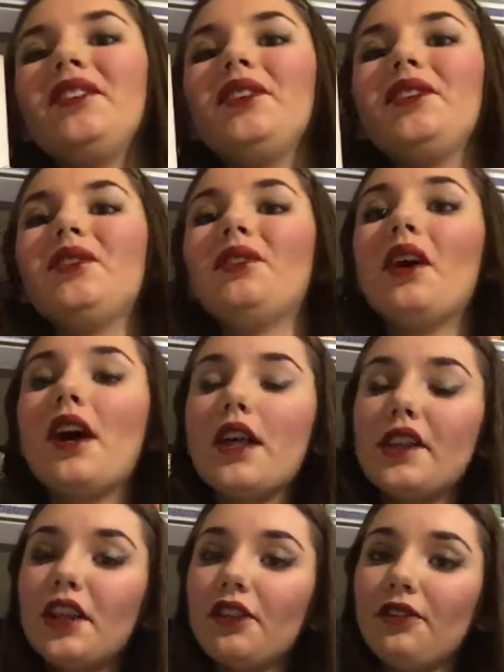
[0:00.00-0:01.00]
Wu,
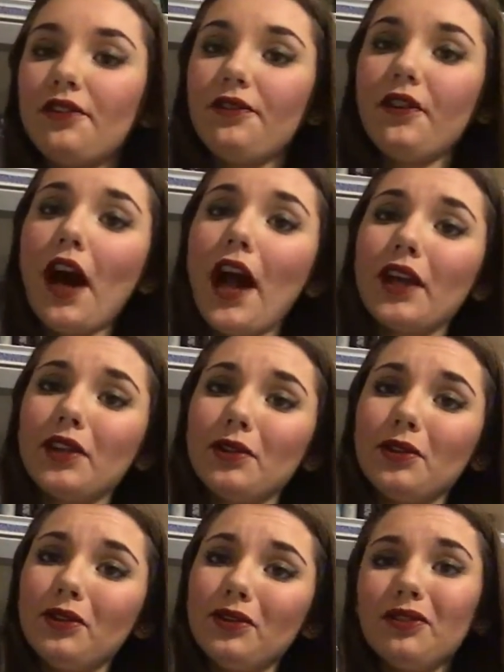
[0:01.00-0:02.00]
the
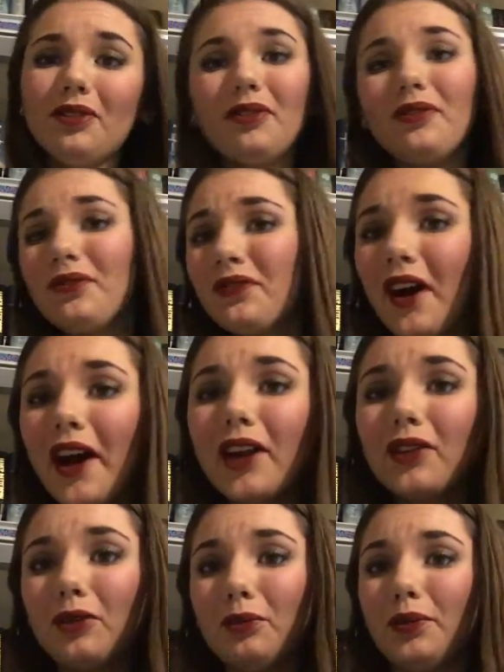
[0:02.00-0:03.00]
final
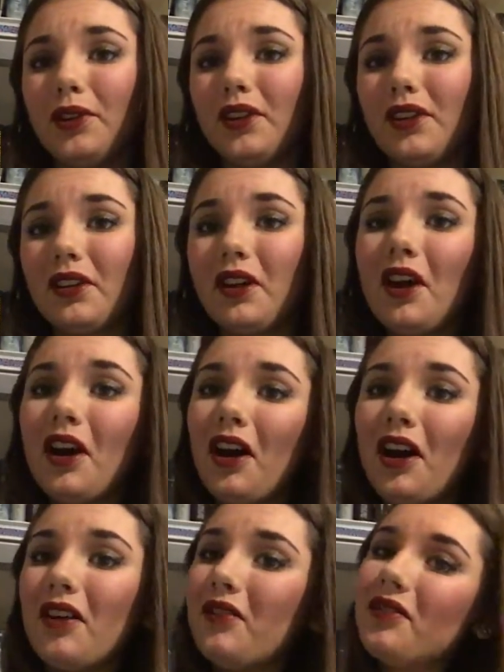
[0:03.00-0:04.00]
book
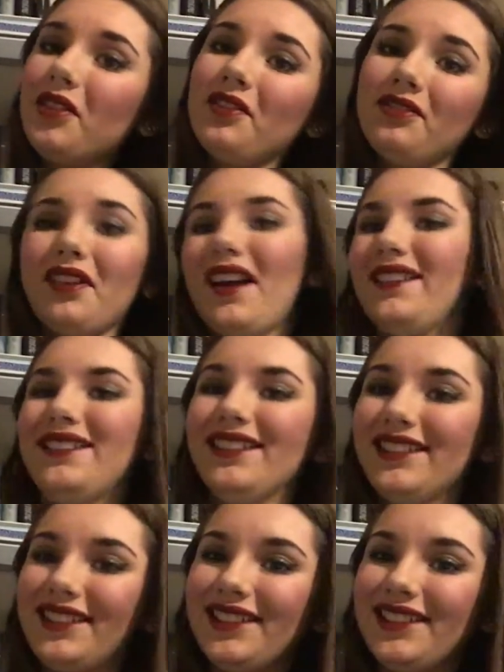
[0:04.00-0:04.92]
of the Legend